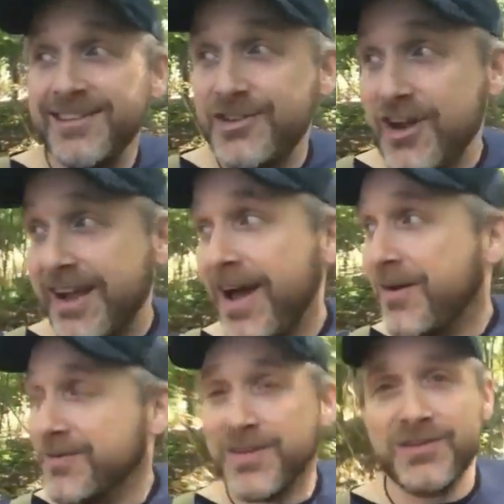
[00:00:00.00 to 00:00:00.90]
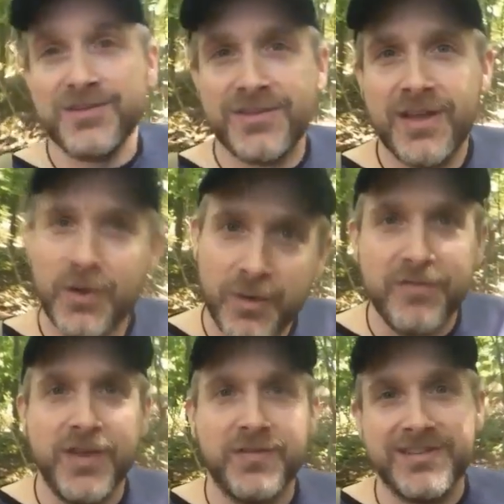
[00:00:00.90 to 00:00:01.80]
and check out this
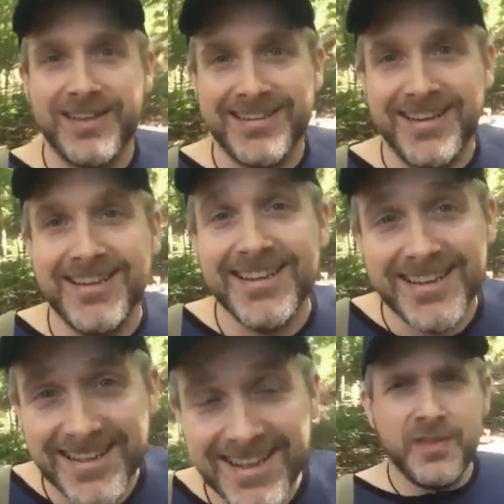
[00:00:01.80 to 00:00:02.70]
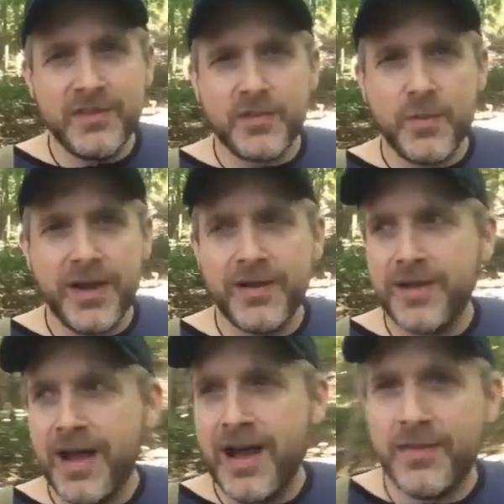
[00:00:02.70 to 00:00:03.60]
horrific facility? And this is
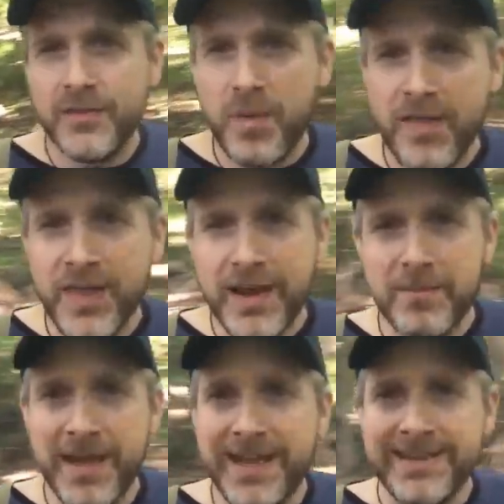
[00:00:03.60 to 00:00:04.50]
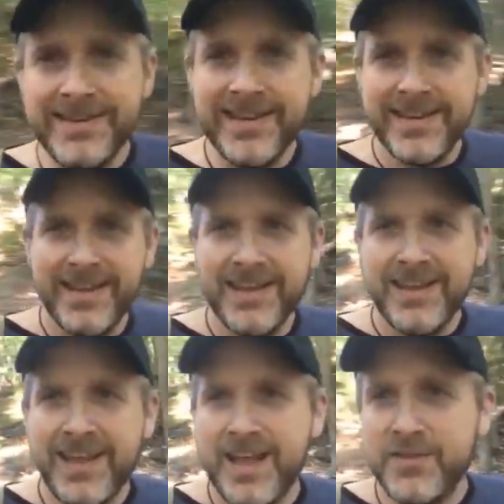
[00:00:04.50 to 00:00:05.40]
weird. Uh, the spot that I'm in,
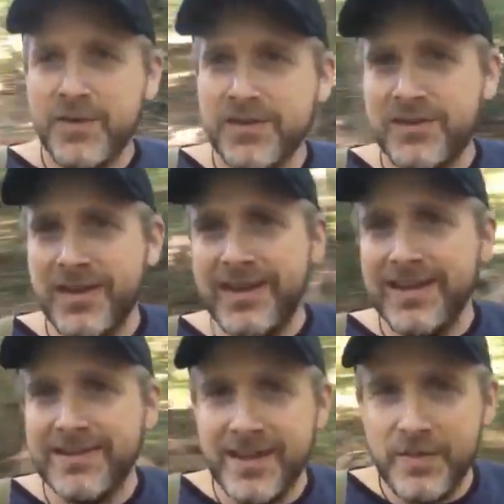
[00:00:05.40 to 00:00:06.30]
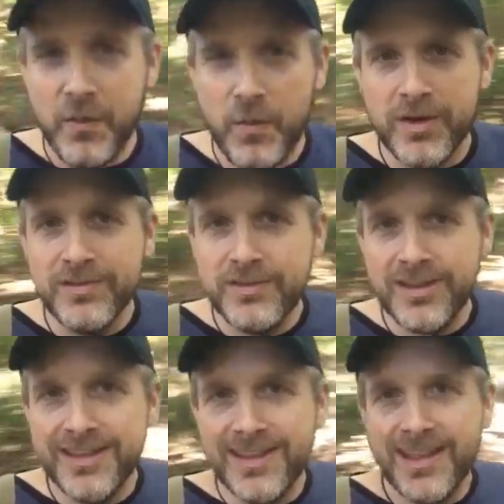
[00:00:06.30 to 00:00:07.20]
as you can see, is in the woods,